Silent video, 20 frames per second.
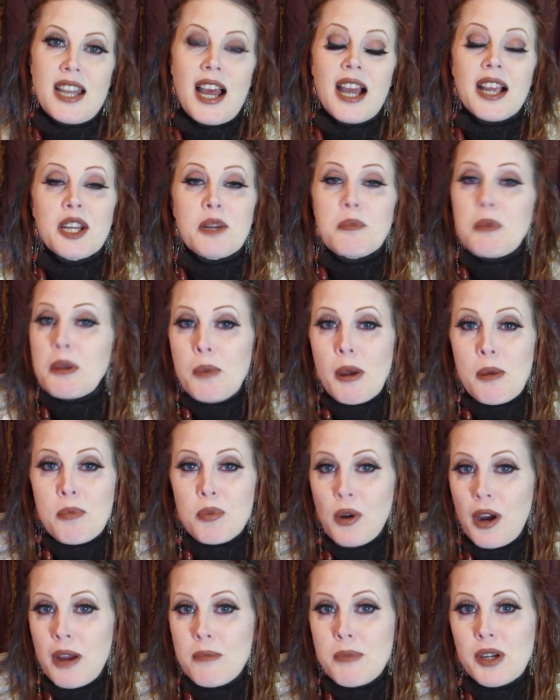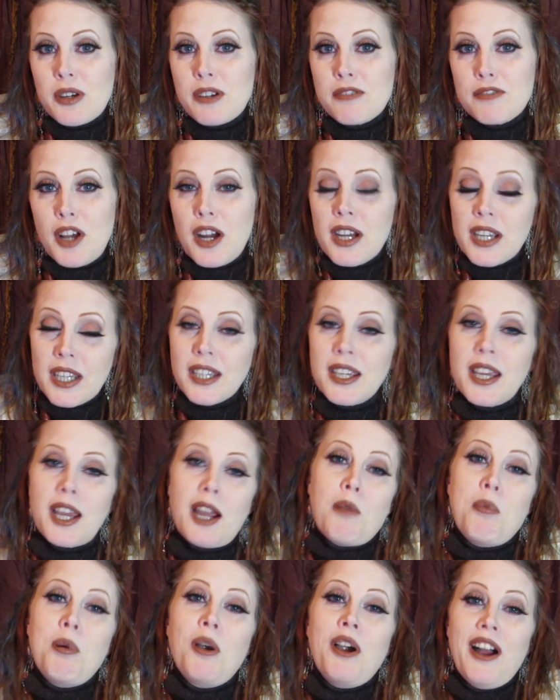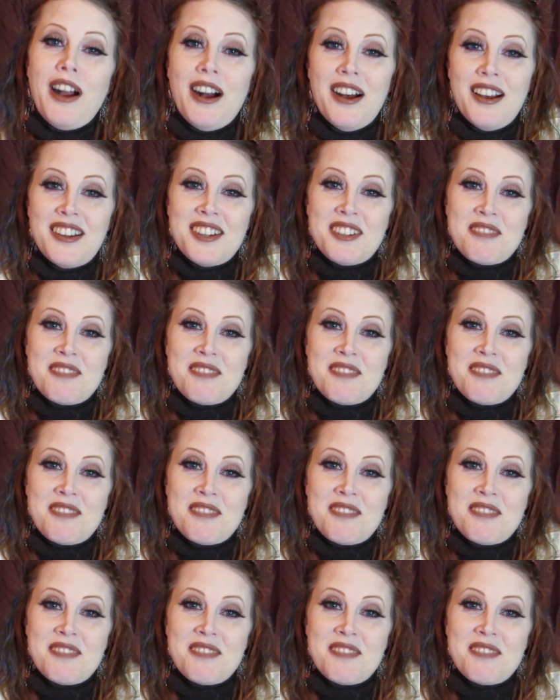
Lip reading: not going to be my primary vlogging camera.